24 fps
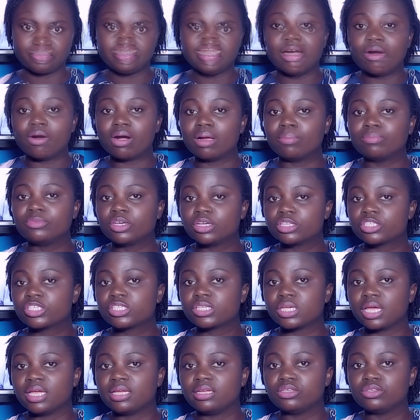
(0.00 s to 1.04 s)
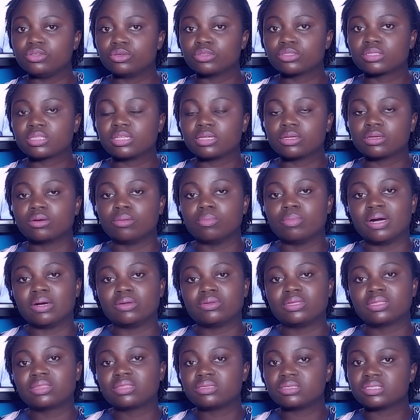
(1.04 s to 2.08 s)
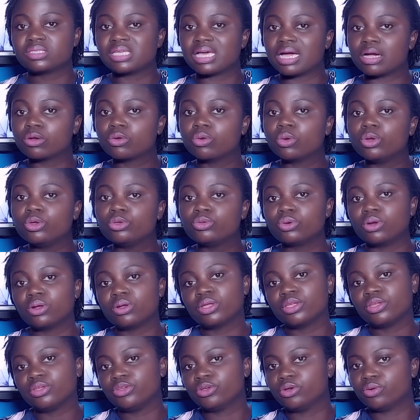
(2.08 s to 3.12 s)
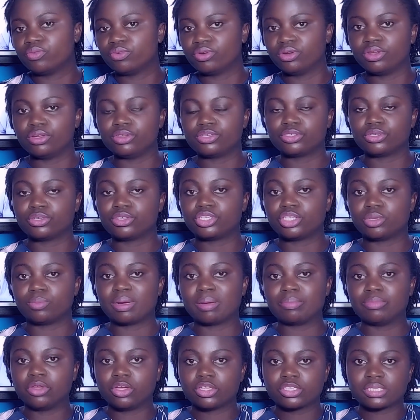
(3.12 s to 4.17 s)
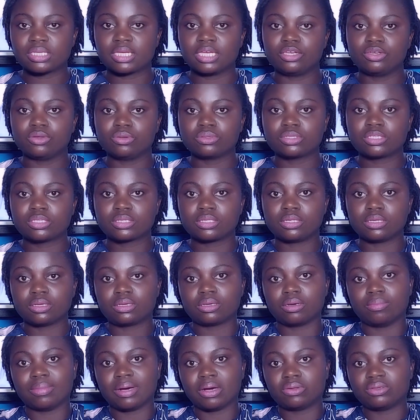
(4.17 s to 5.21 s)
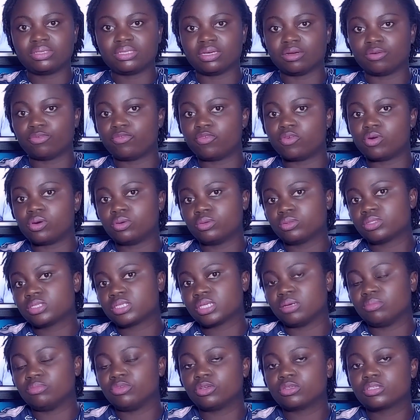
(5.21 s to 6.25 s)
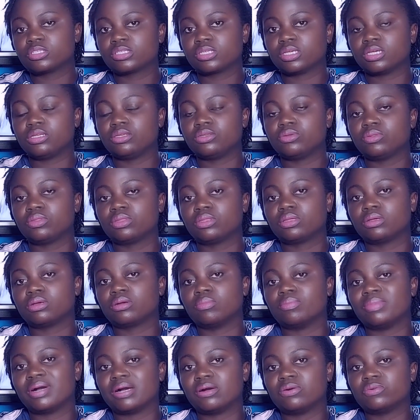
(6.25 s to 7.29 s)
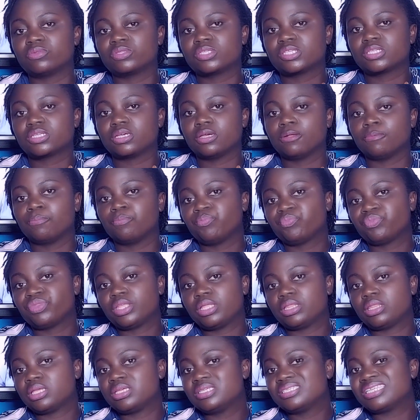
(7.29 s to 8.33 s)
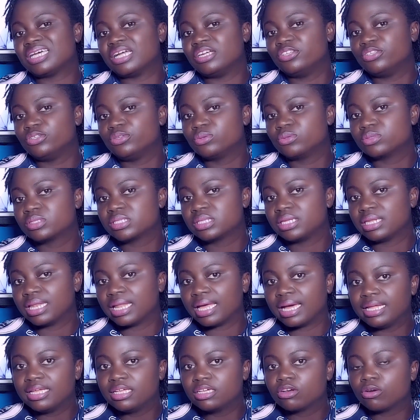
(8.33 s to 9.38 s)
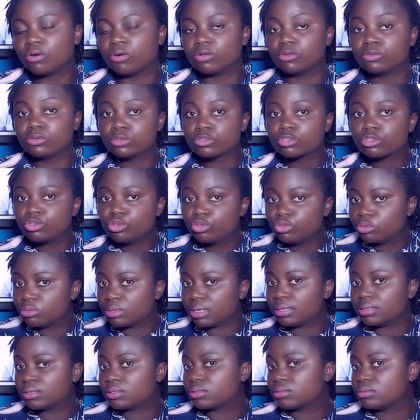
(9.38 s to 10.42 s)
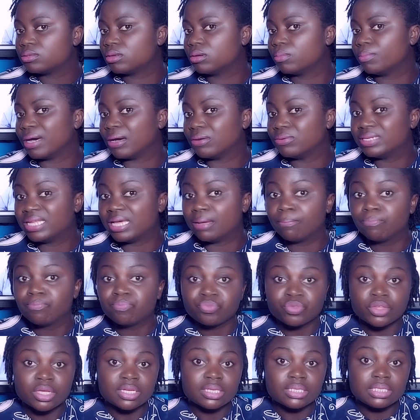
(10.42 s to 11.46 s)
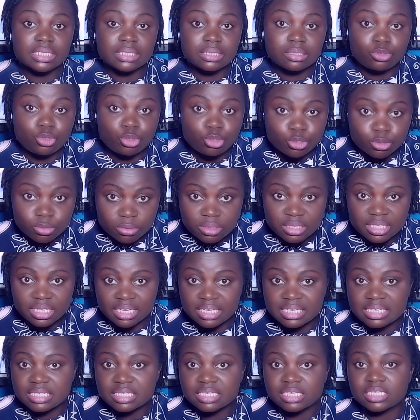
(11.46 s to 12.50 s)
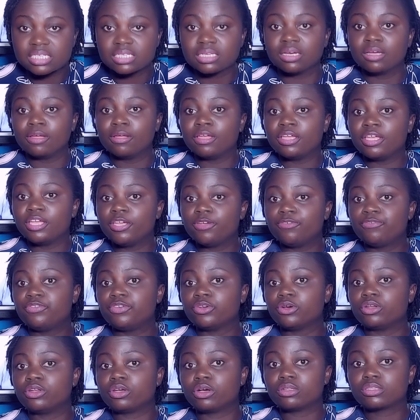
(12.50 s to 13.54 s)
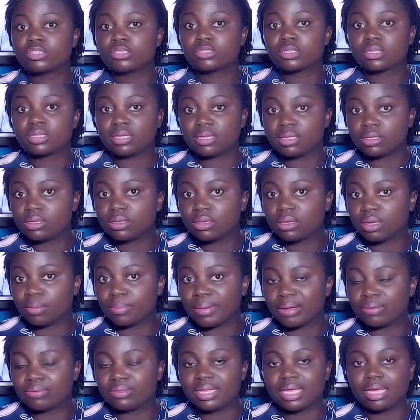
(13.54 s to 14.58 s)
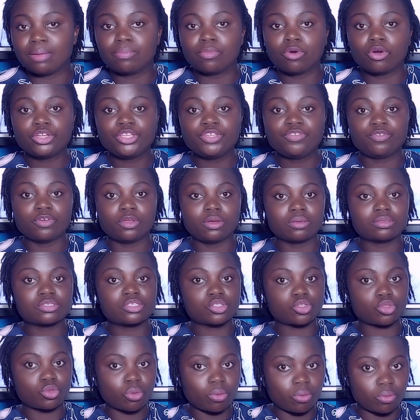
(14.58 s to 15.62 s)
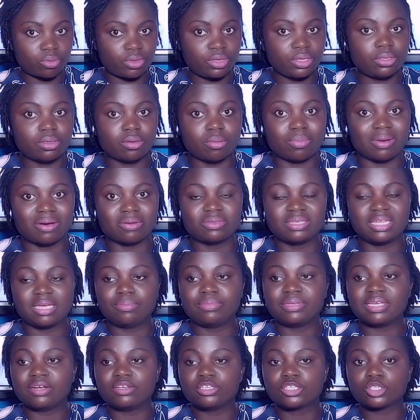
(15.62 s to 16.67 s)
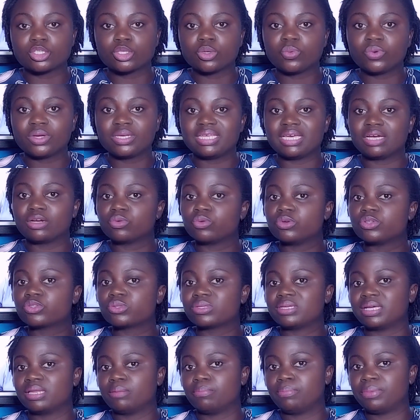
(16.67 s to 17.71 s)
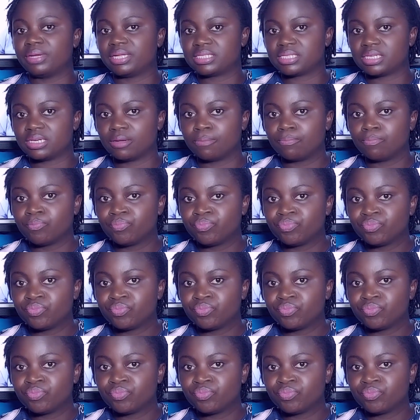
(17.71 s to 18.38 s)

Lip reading: Now, I'm not saying don't think about the things that are going wrong in your relationship. I'm not saying don't think about their faults. I'm not saying don't think about the things that you don't like or don't do anything about them. The truth is, if you're not thinking about them, if you're not talking about them, there is no way they are going to get better.